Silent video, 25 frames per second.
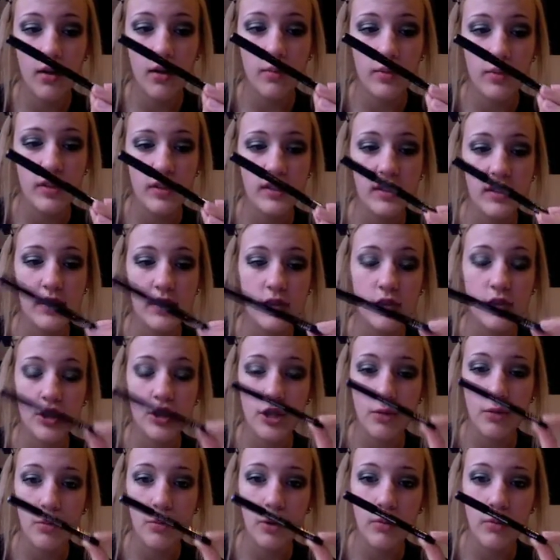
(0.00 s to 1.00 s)
This is a
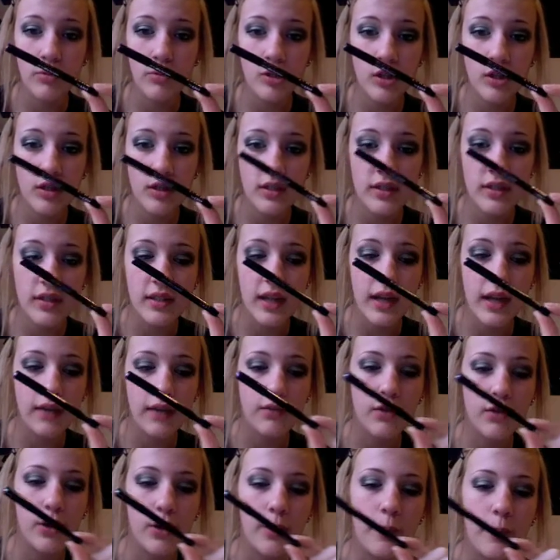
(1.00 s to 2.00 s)
cheaper option. It's the
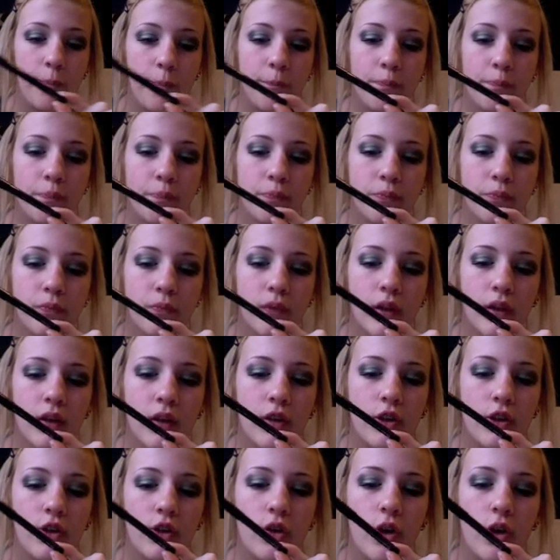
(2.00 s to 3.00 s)
Avon
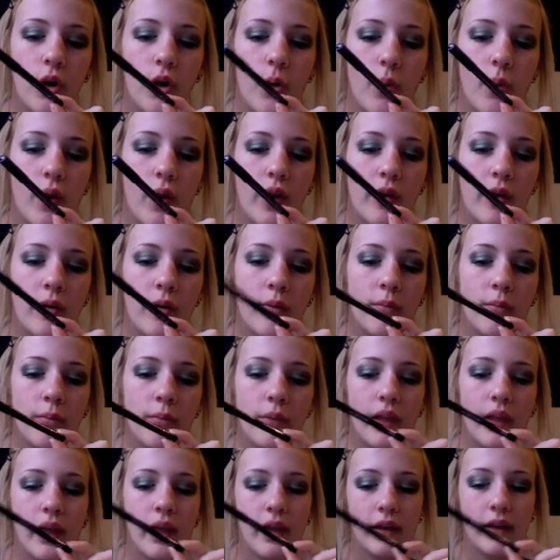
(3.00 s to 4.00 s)
U01
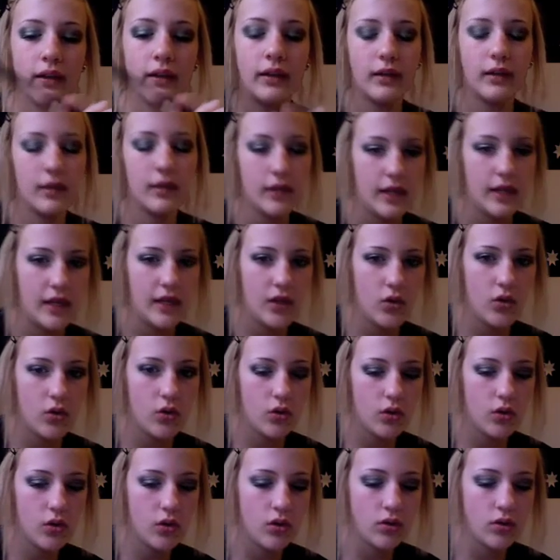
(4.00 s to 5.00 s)
Black
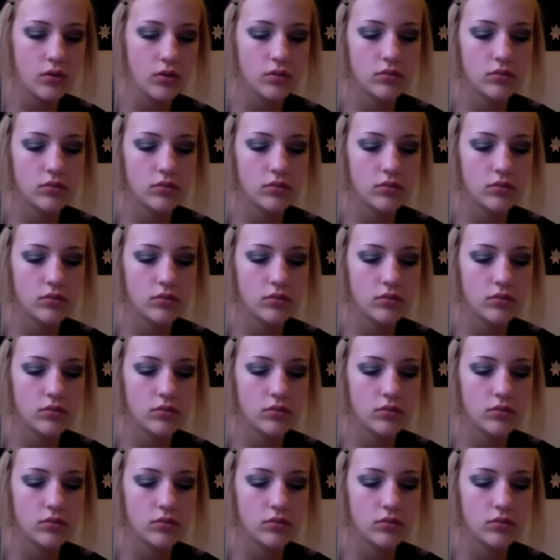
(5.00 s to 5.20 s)
Needle.